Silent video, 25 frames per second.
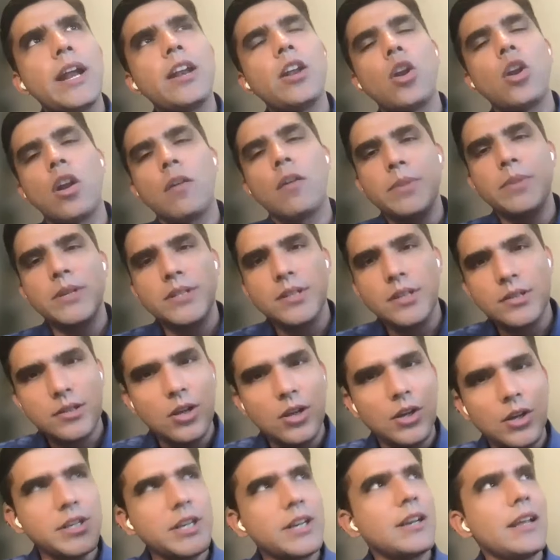to write a lot of business
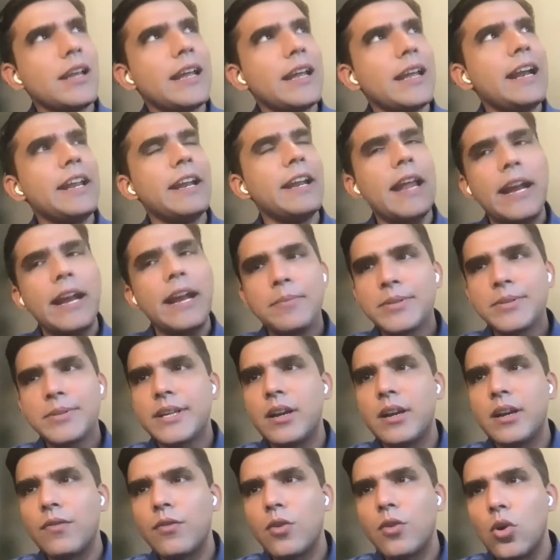logic, like 80,
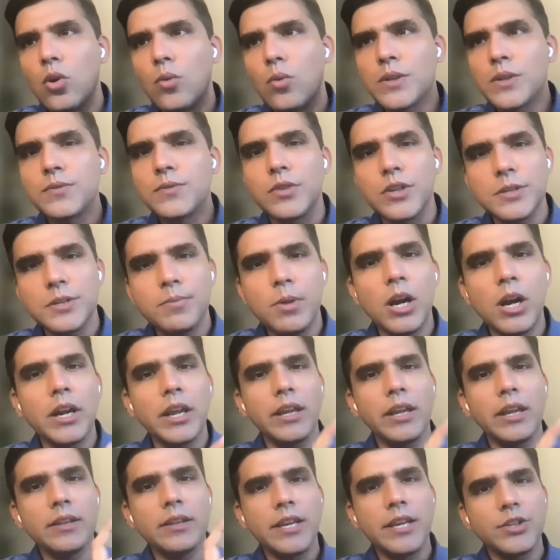90% of code was first
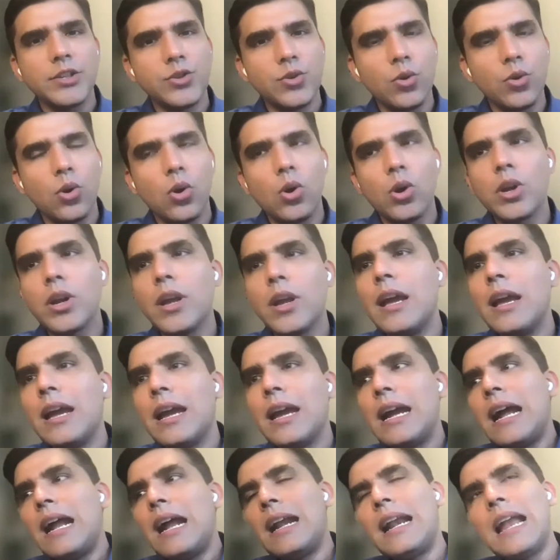party things you wrote.
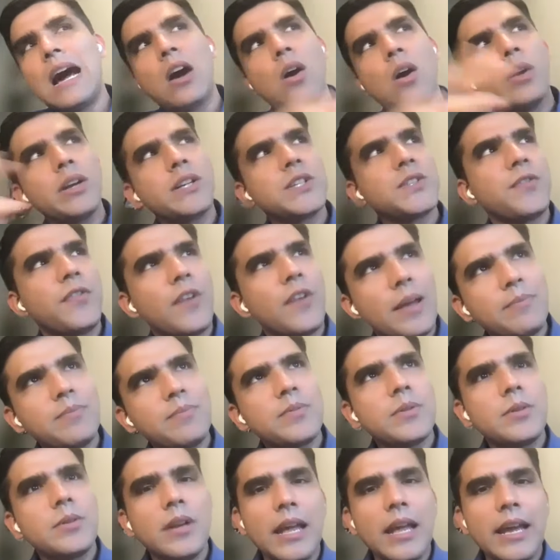Now it's flipped,
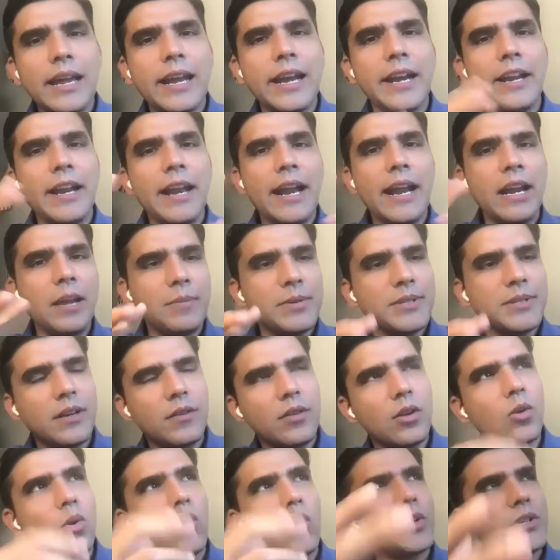like 80, 90%
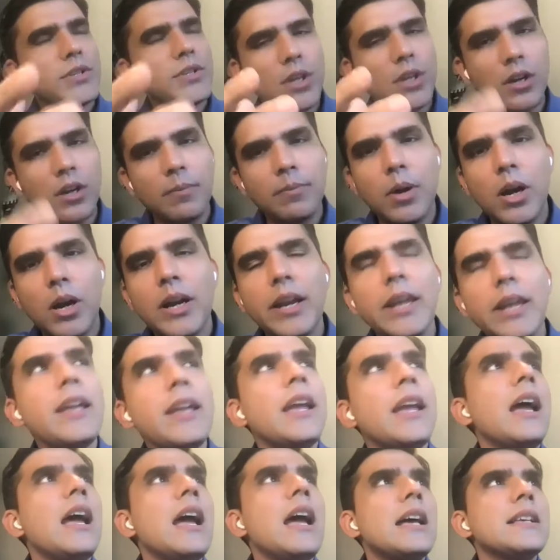of the code is third party.
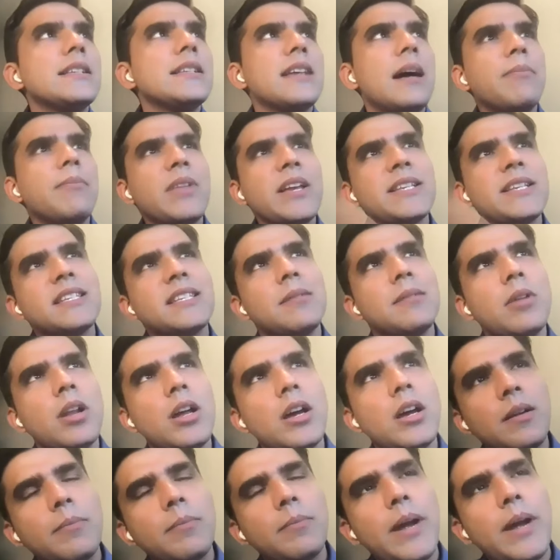Something
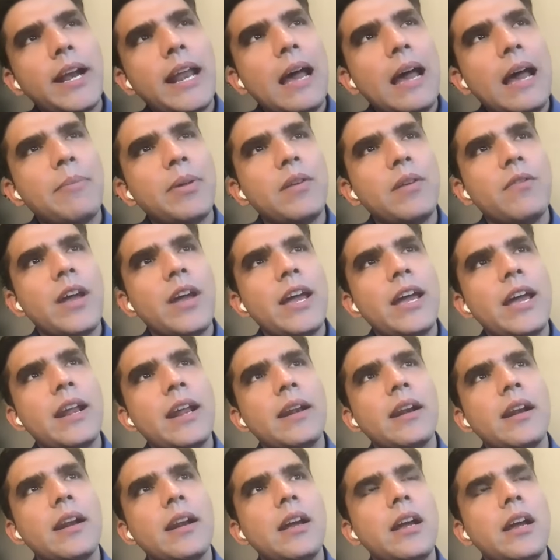similar might happen
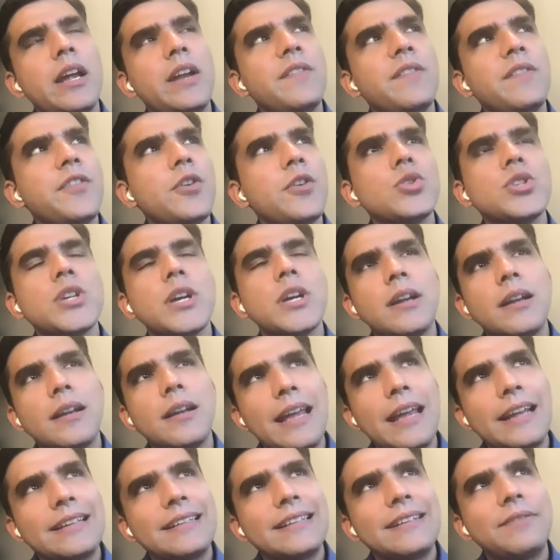where in future,
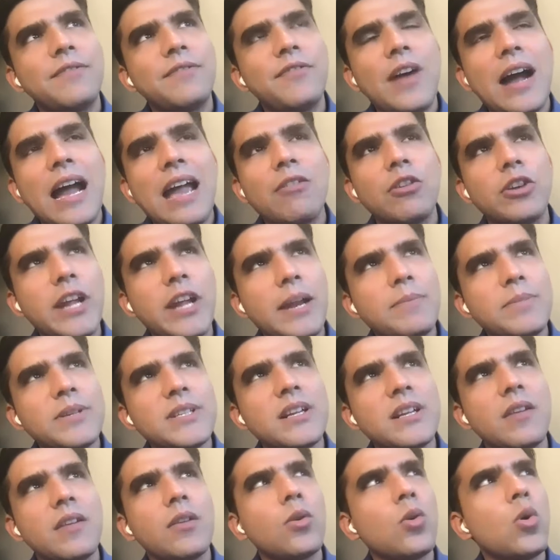like five or 10%
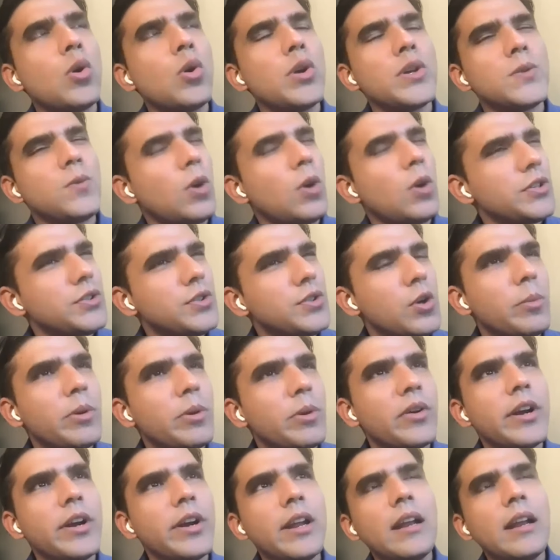of the code is what is
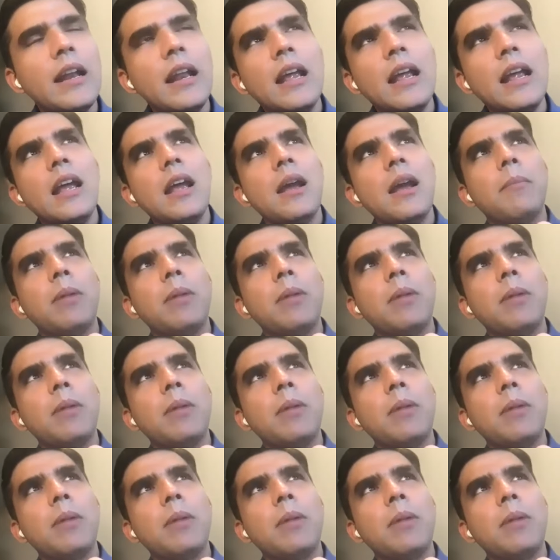human written,